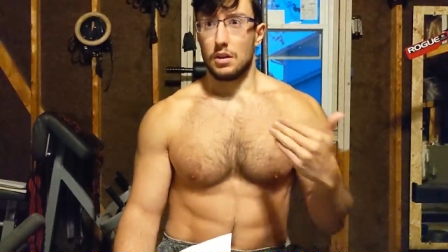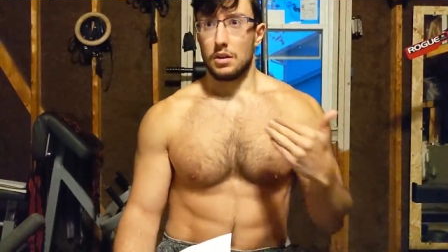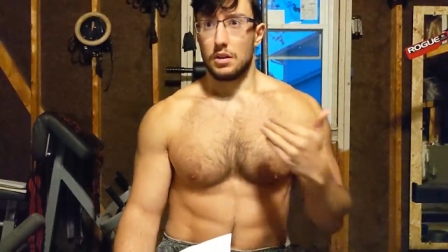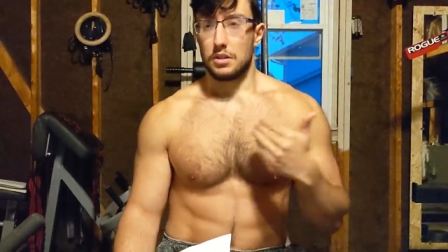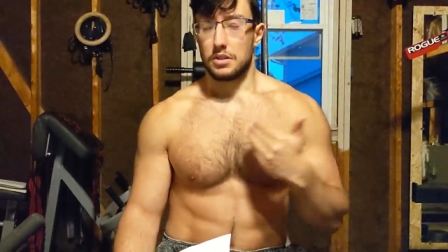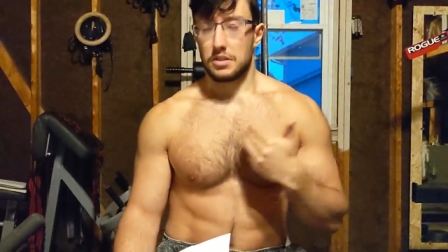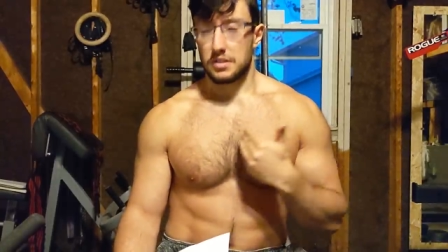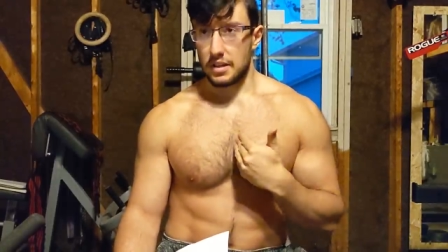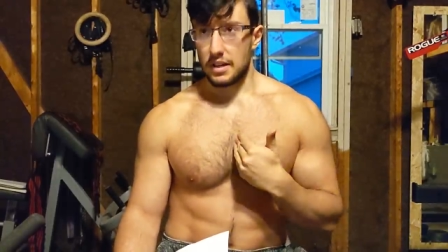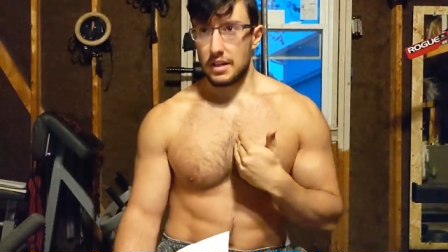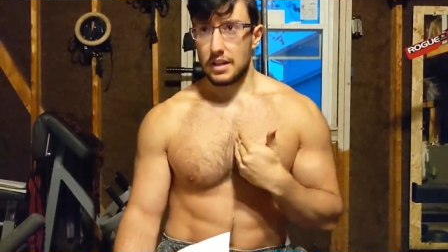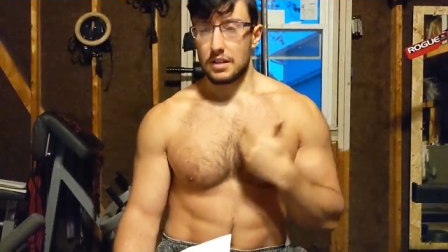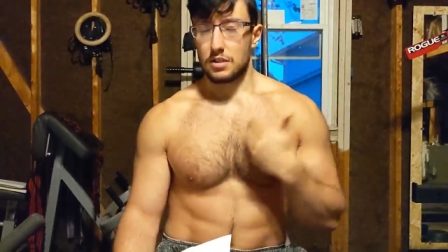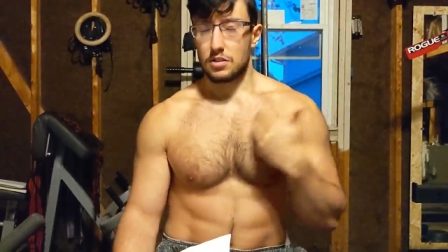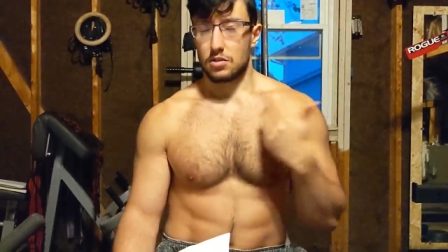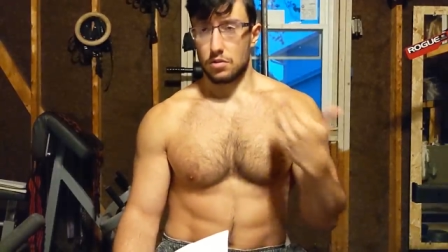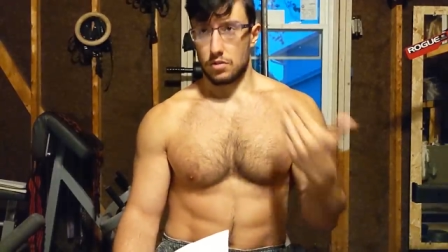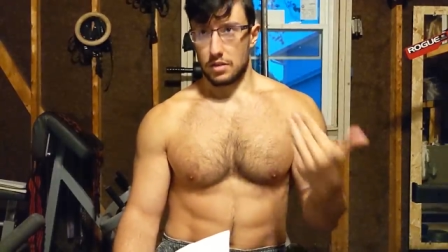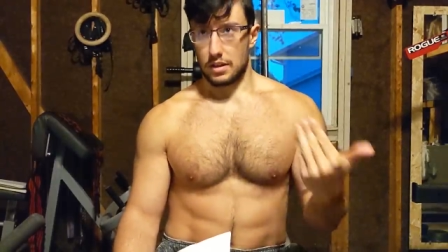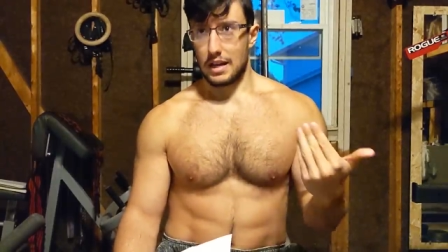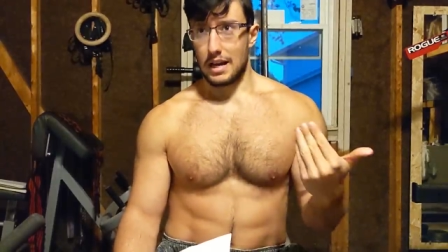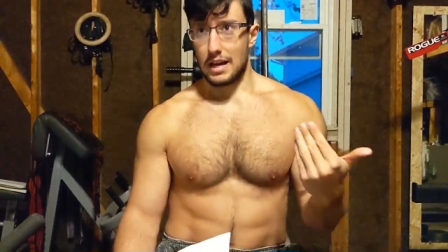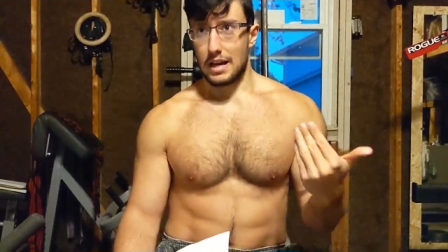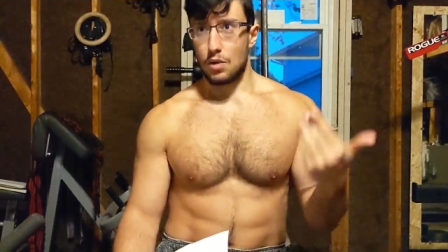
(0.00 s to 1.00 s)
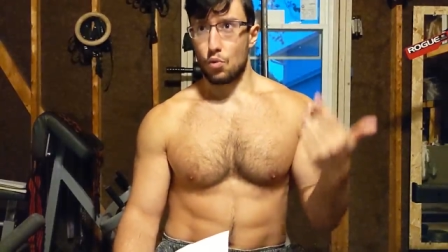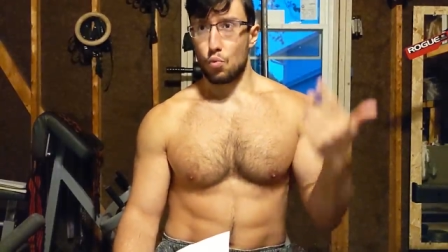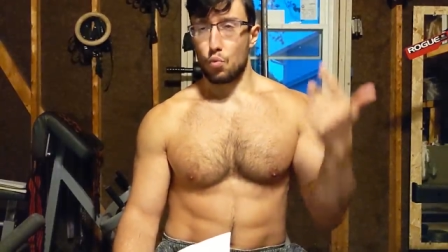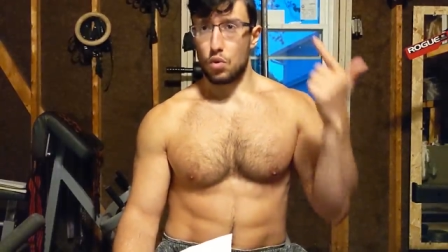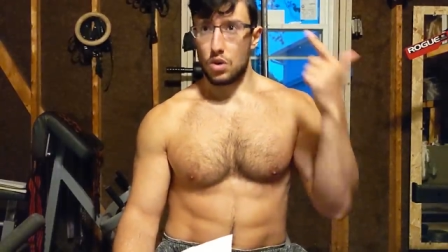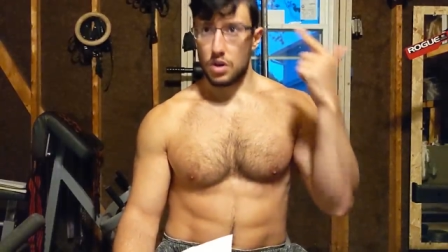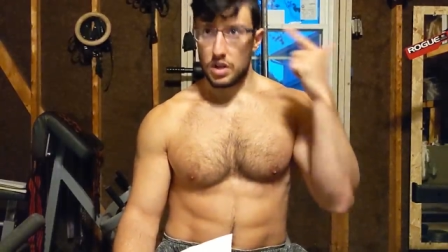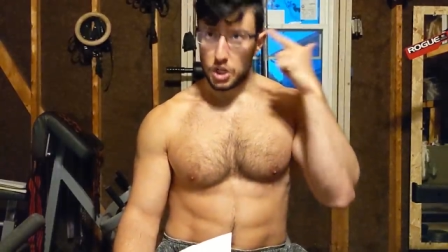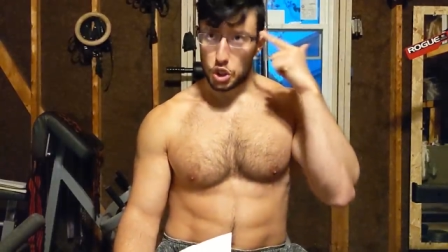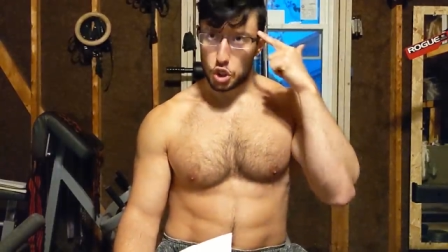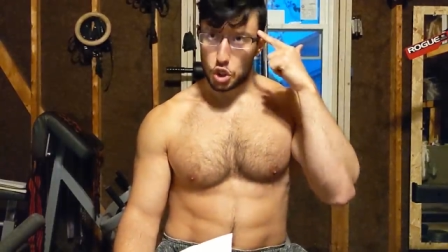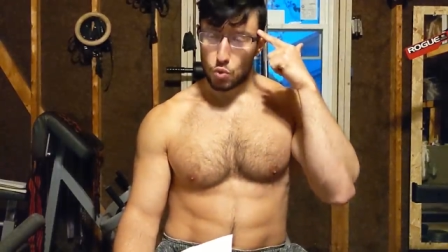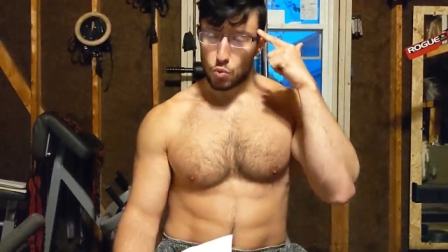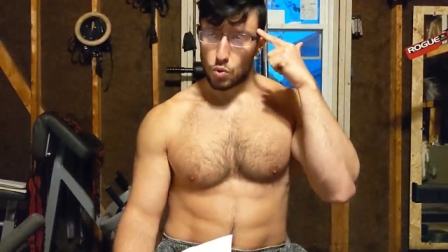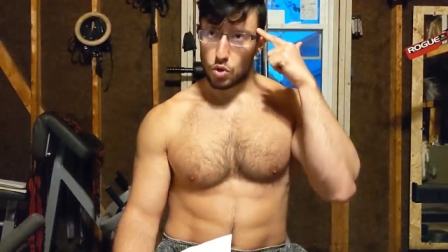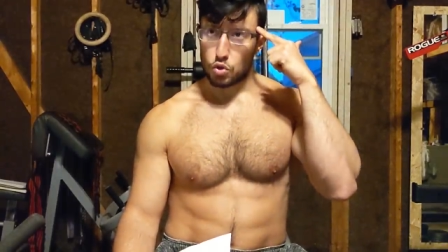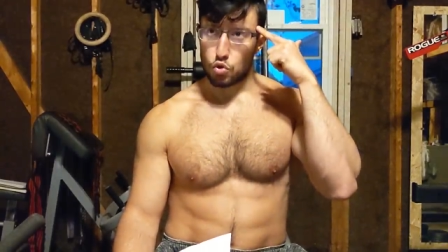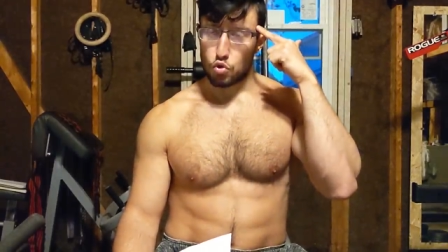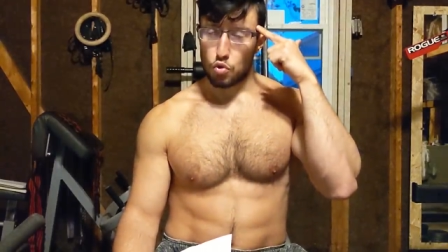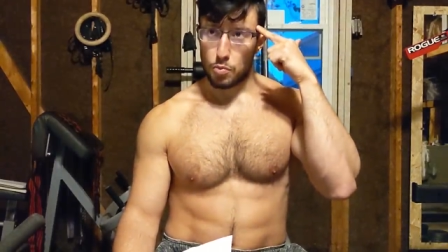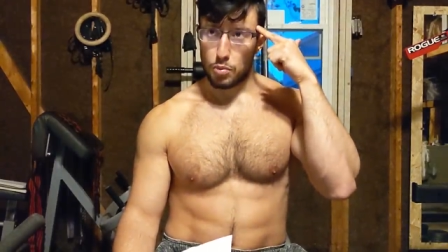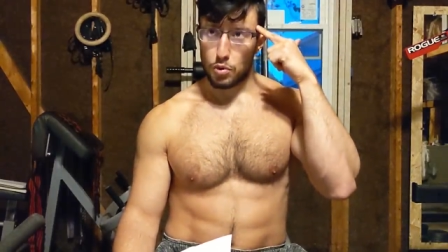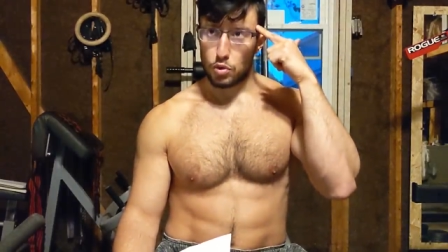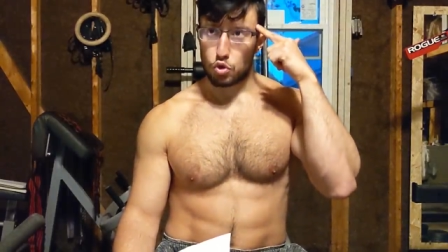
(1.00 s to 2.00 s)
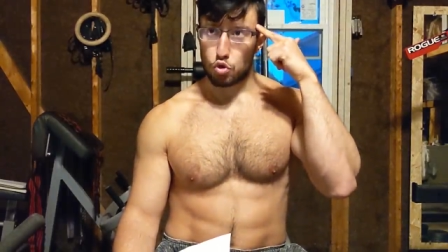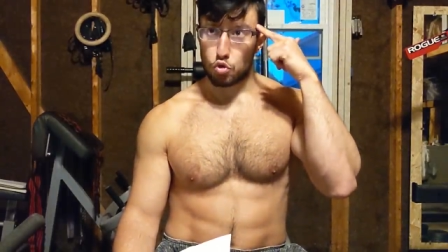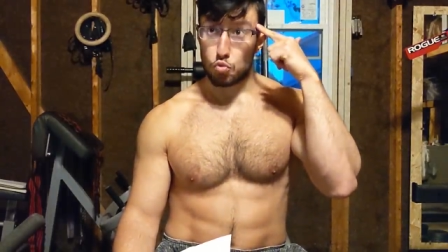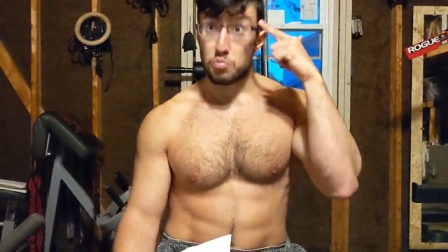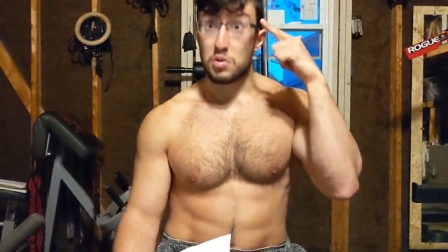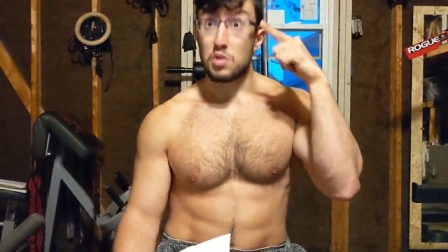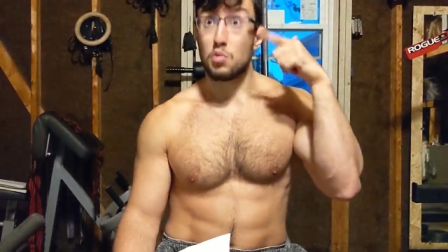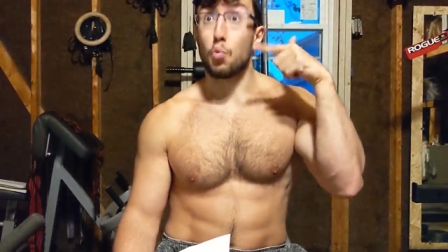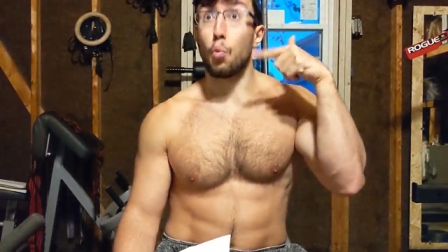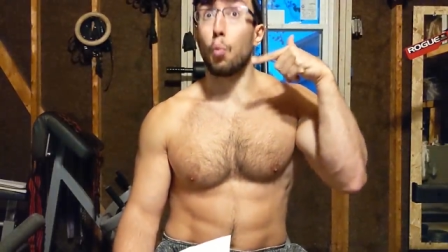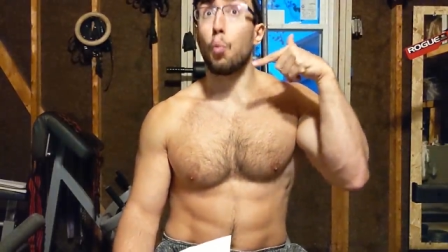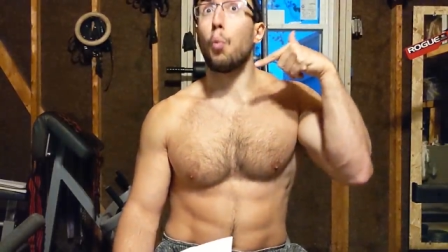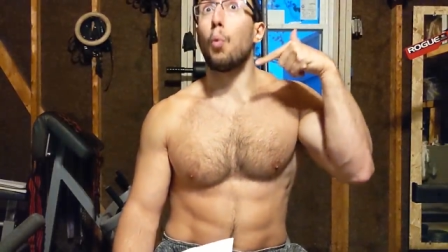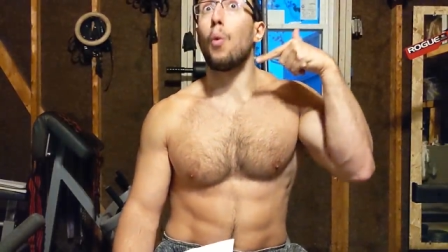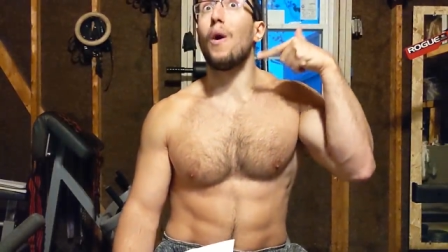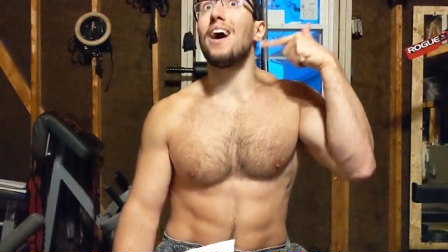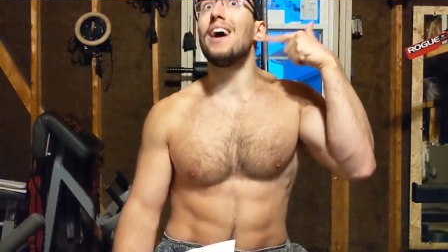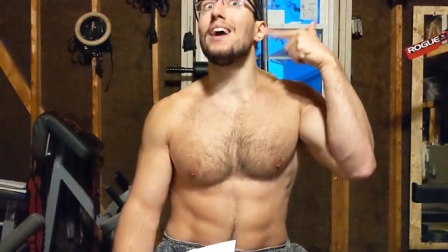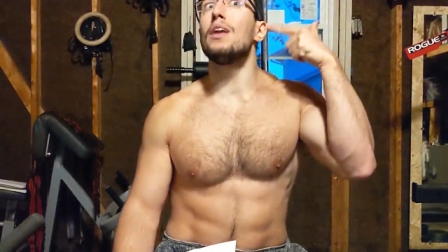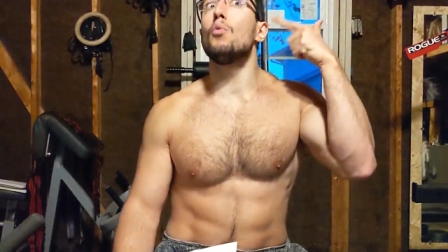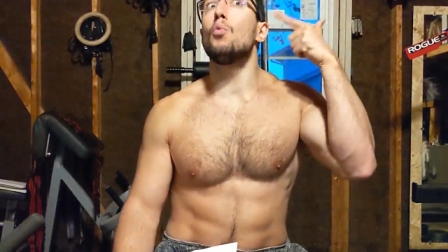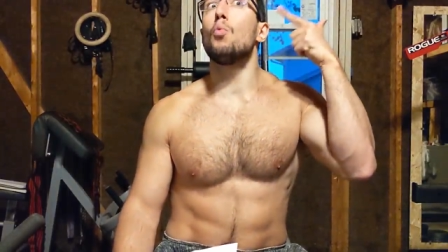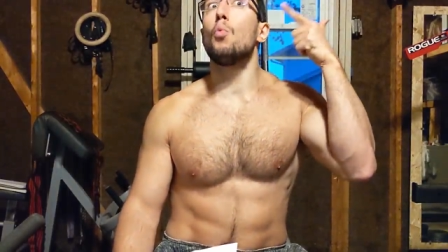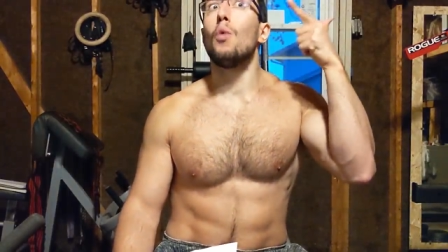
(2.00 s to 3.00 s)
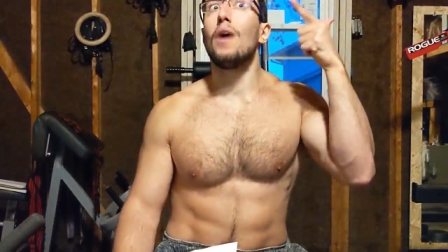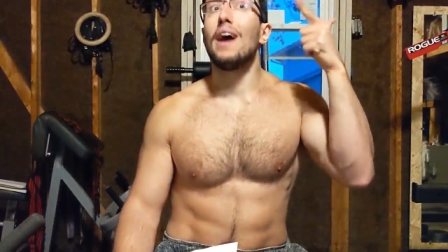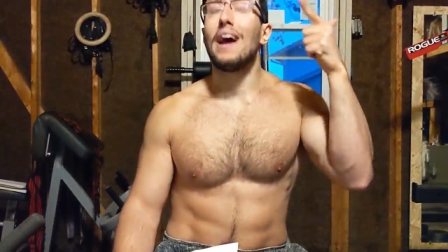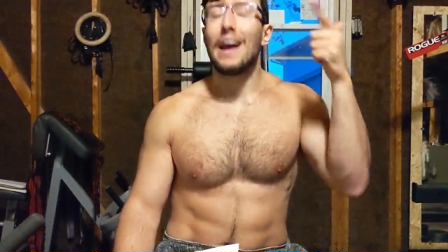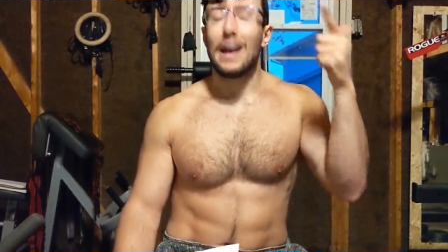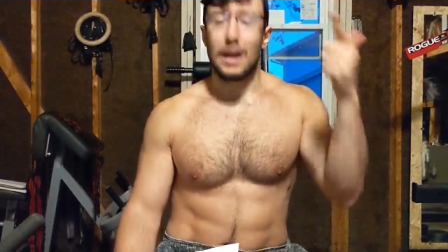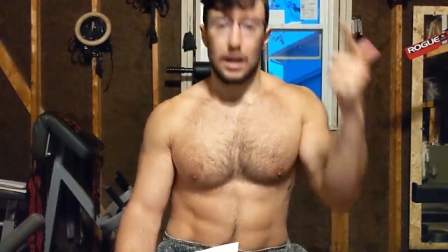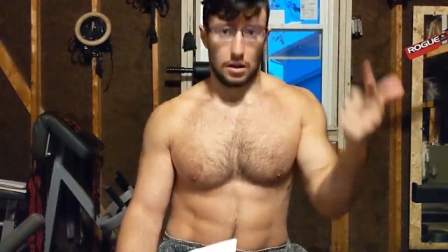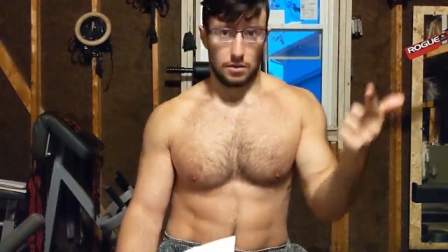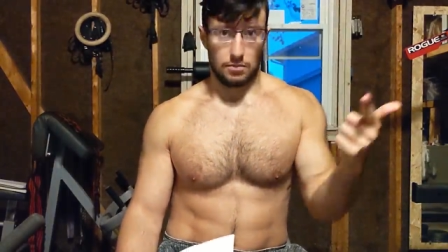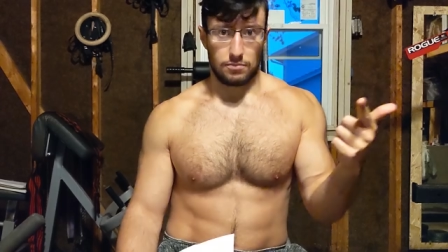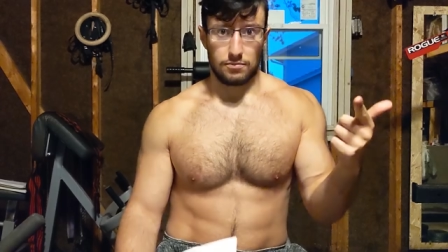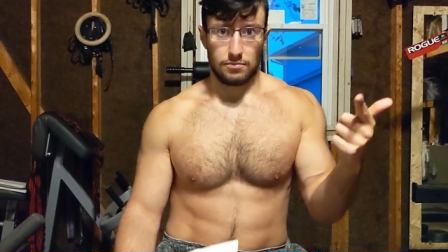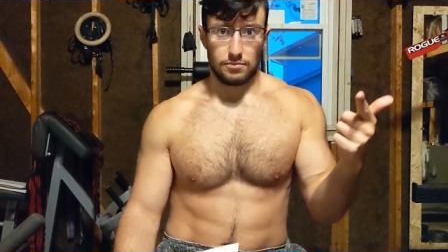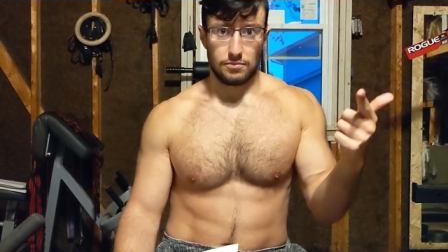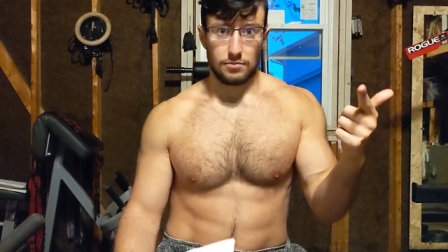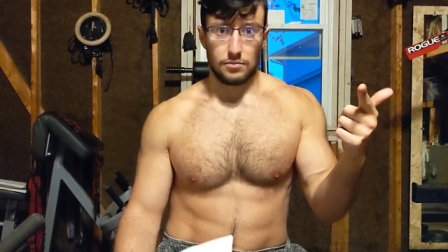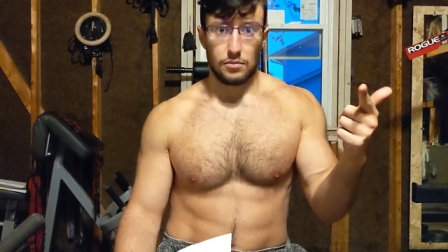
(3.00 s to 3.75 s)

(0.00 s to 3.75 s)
Since, again, religion was supposed to be one way